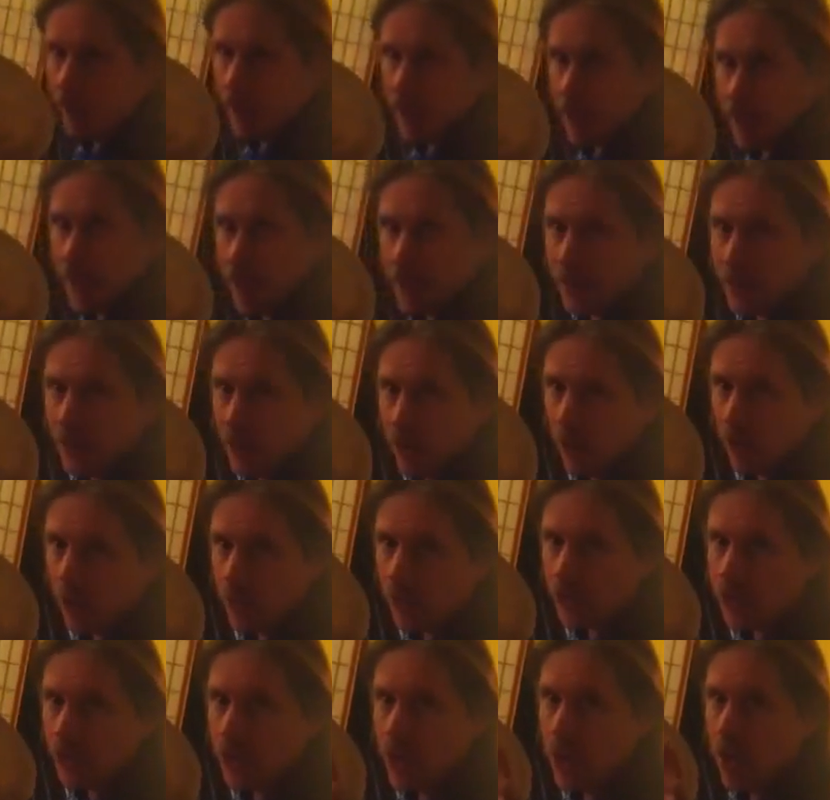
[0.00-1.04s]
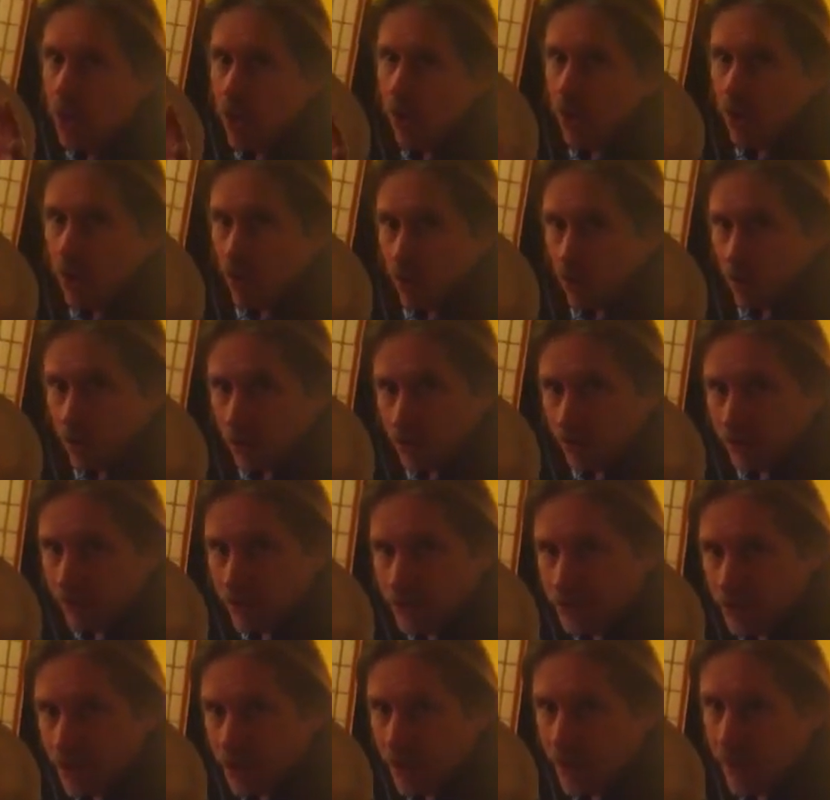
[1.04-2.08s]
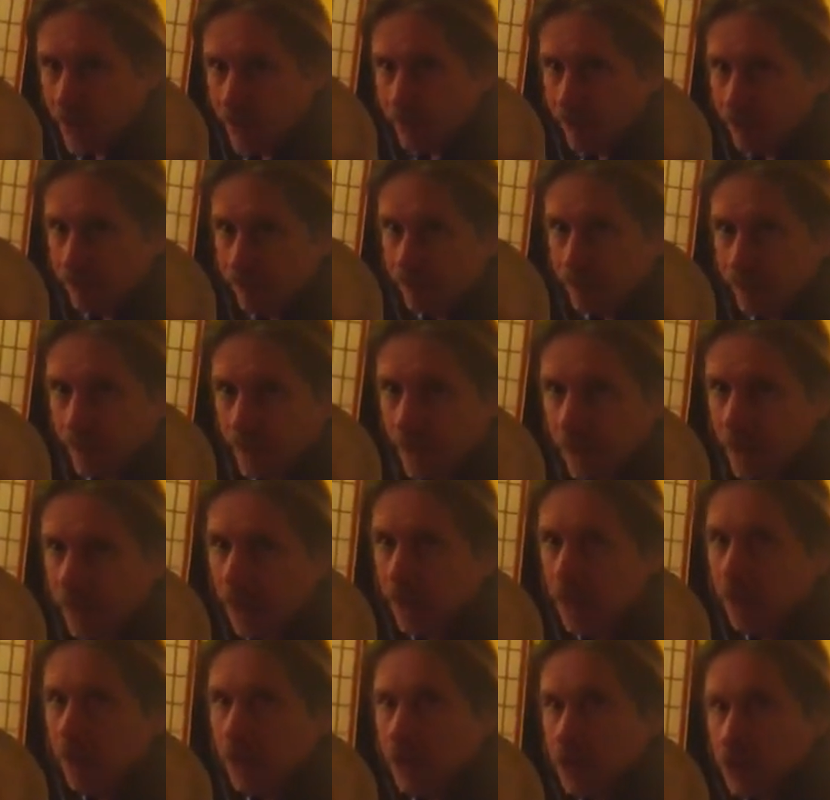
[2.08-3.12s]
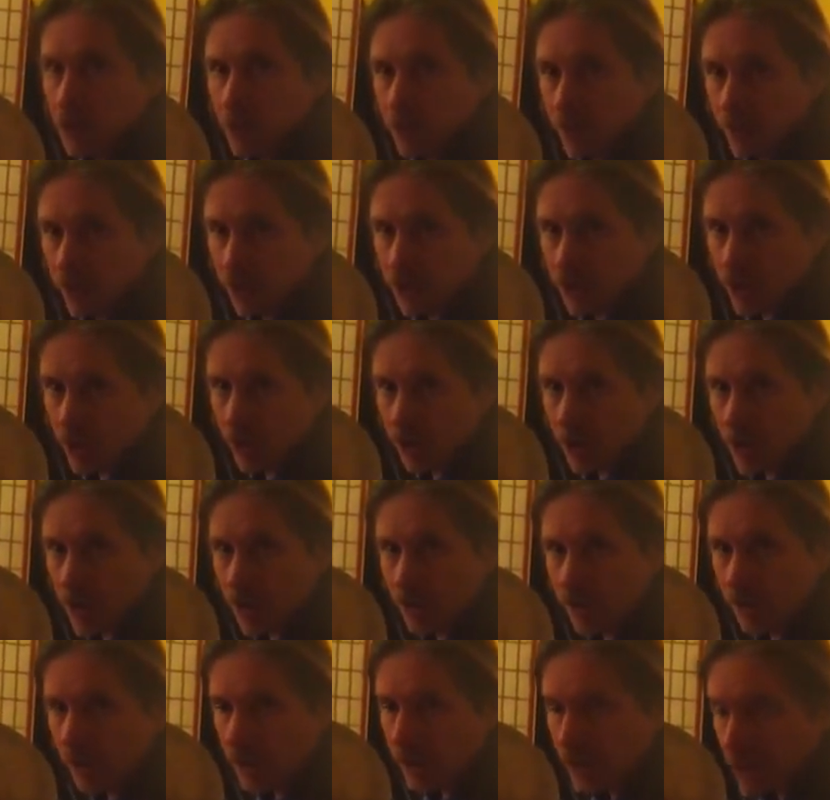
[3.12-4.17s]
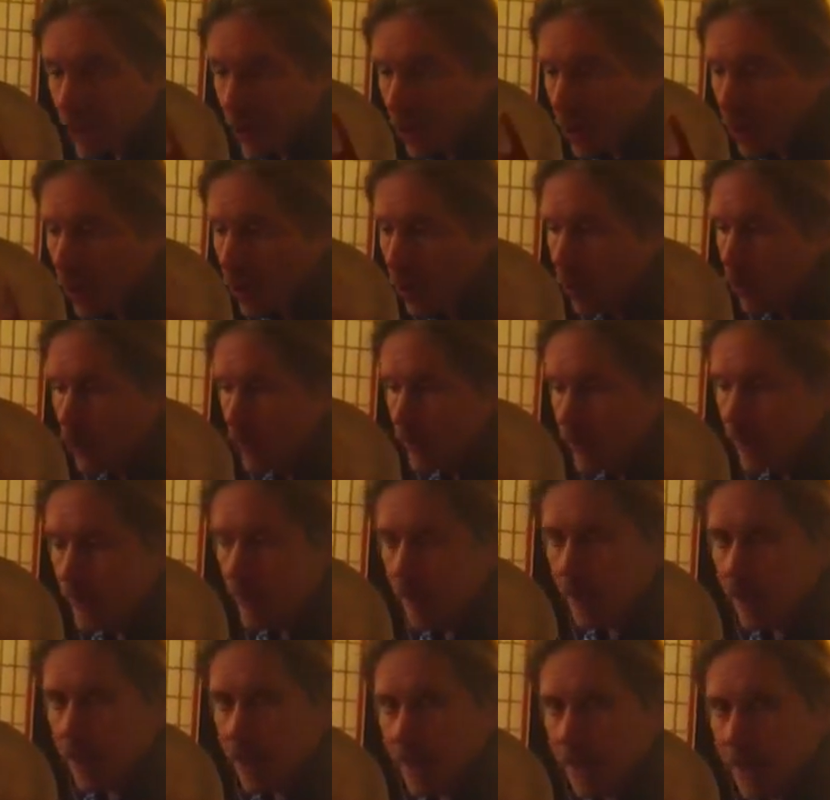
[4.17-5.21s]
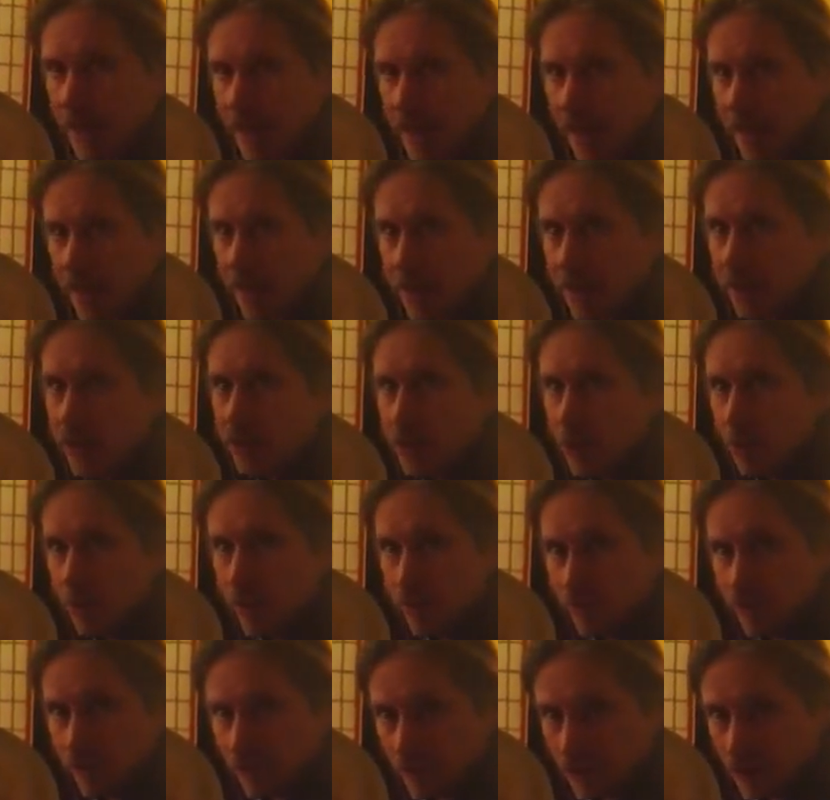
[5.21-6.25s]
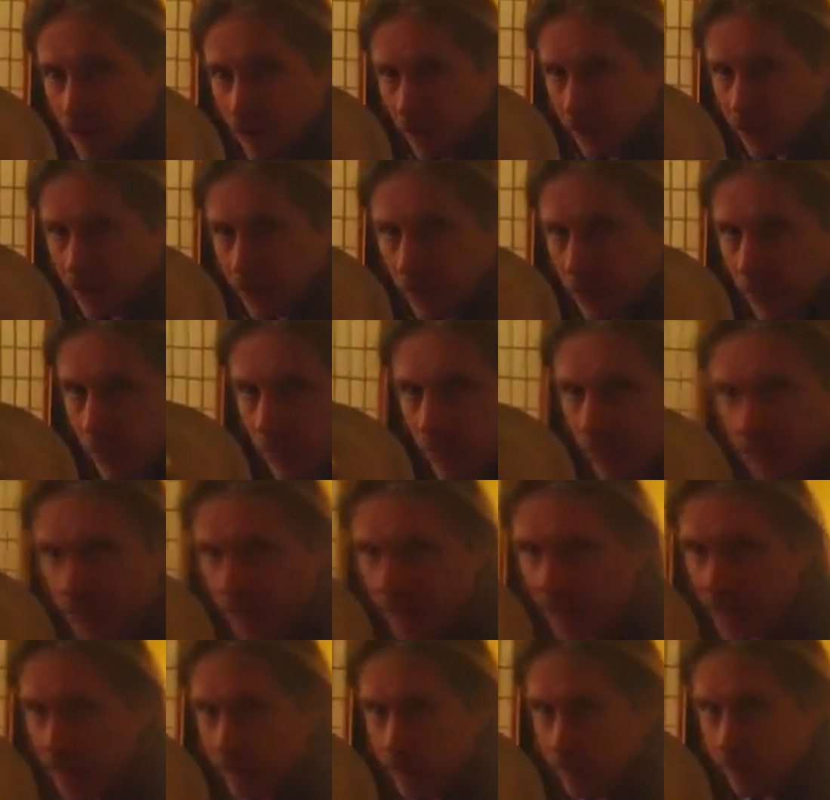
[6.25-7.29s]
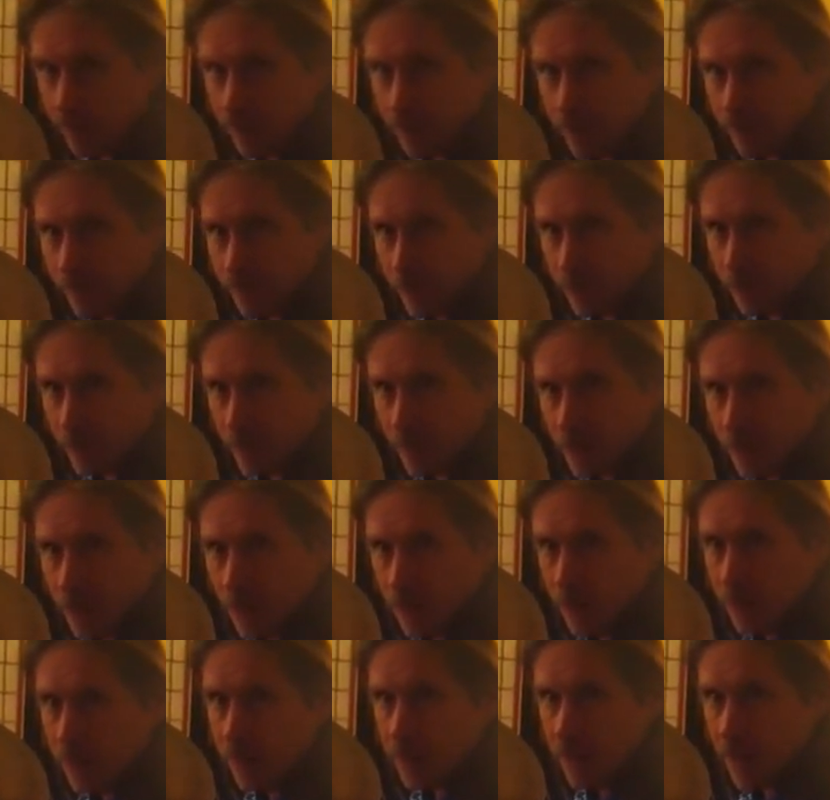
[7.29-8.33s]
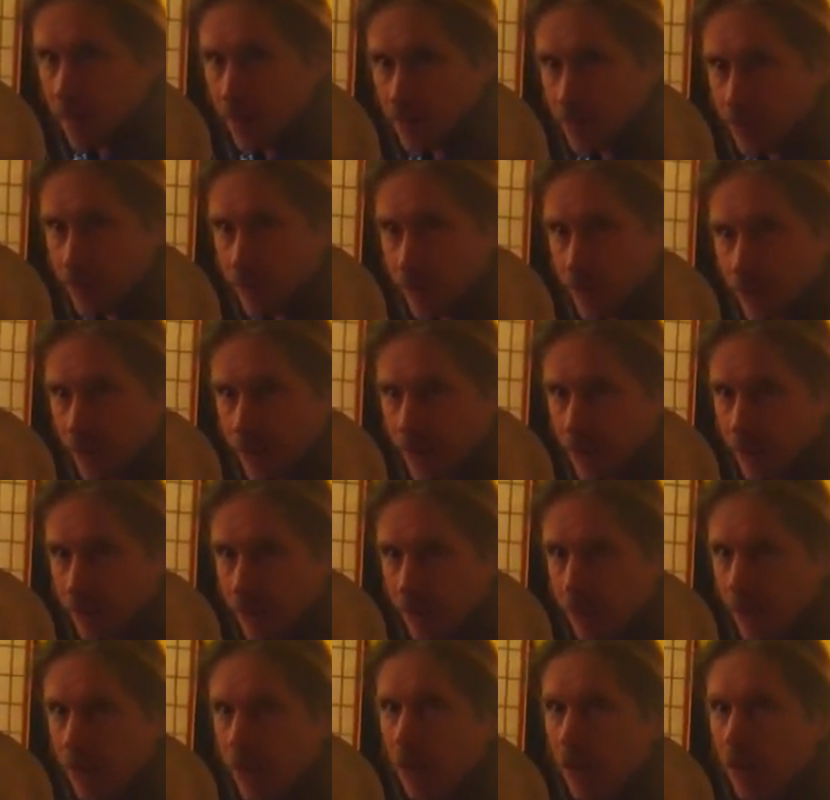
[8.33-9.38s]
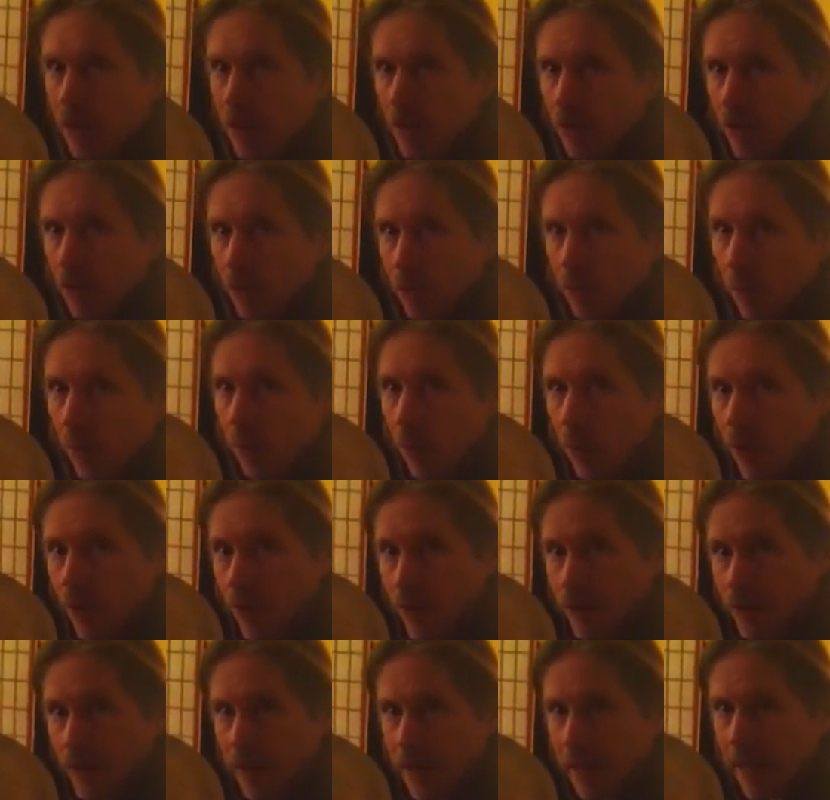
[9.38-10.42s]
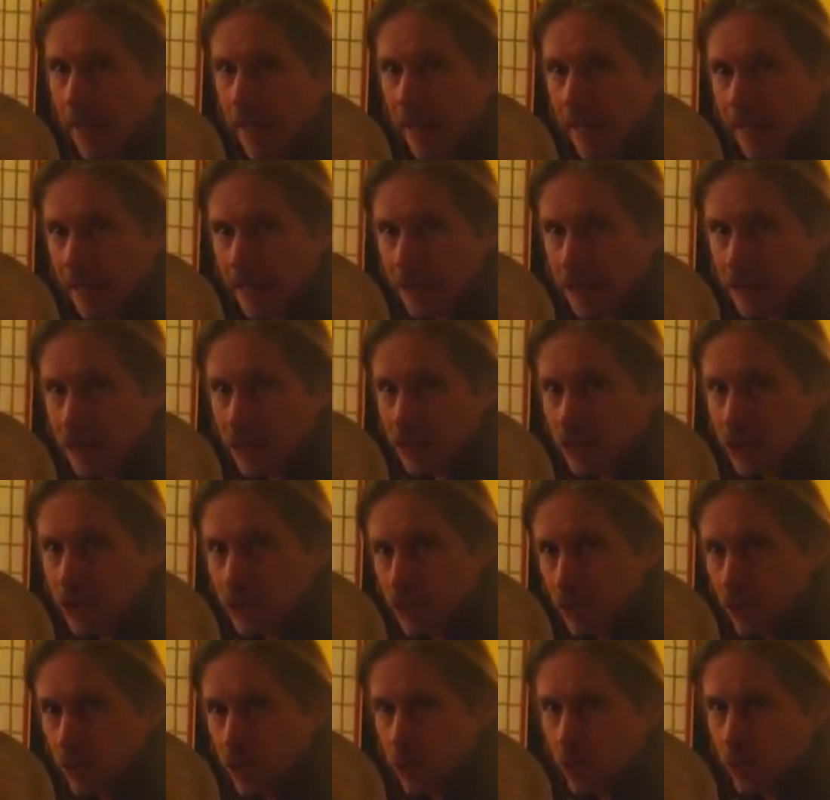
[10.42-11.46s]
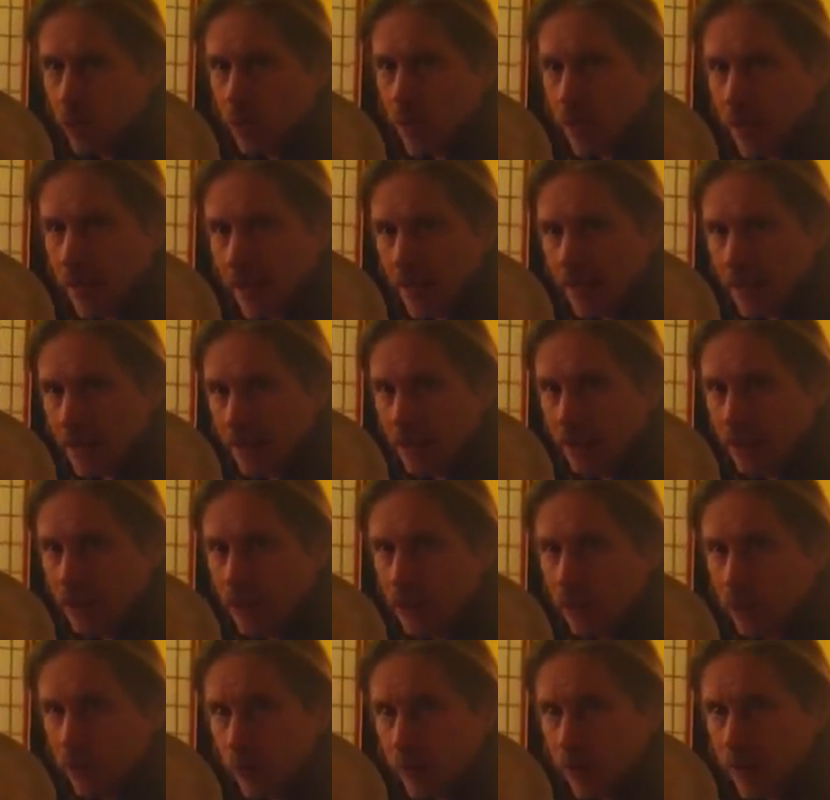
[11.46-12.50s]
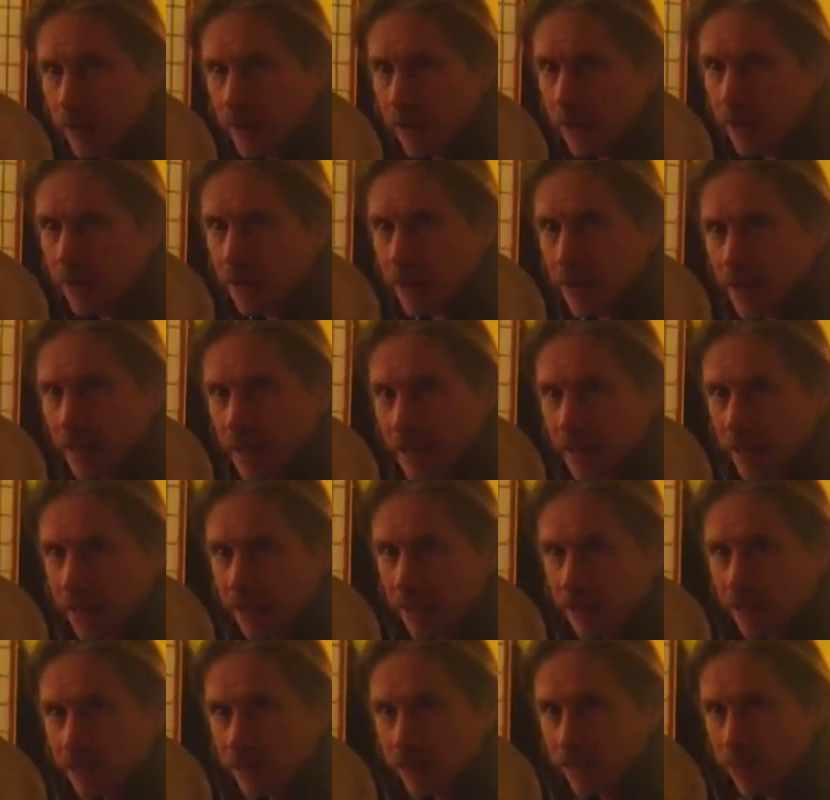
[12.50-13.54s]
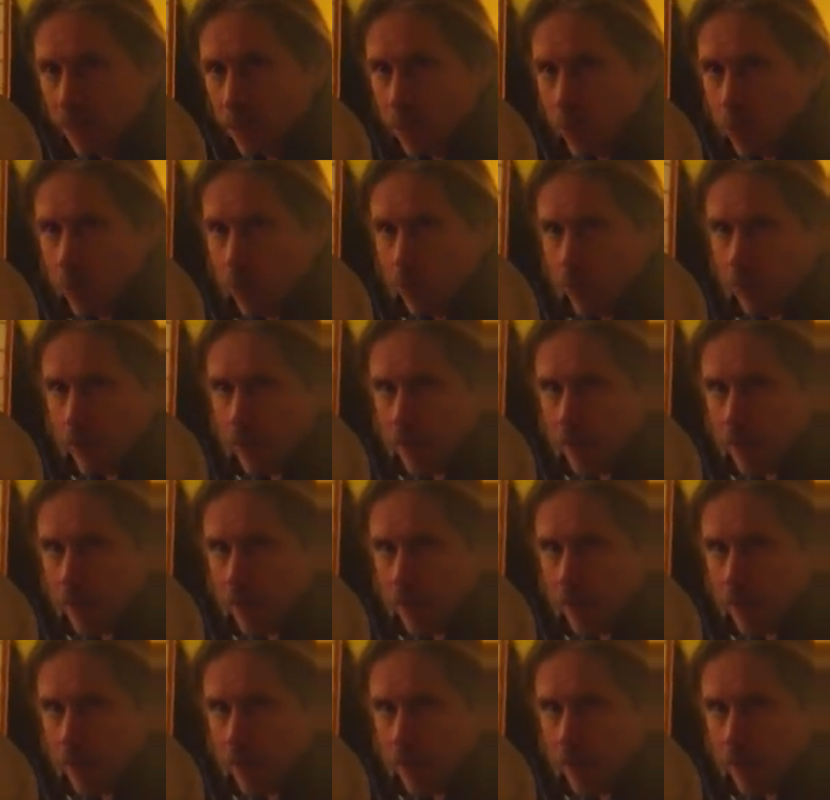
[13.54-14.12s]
of the eighth notes all of the time. So we're going to start off with only the hi-hat until we feel comfortable with that. Counting in 1 and 2 and 3 and 4